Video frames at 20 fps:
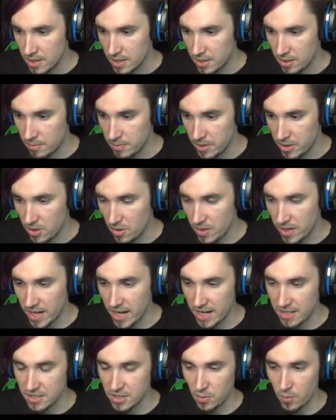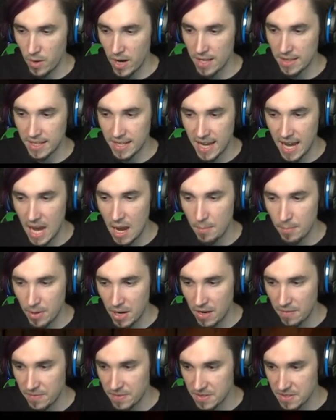It'll be okay. So we're at the camp
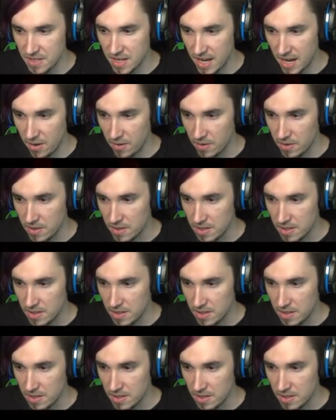office now.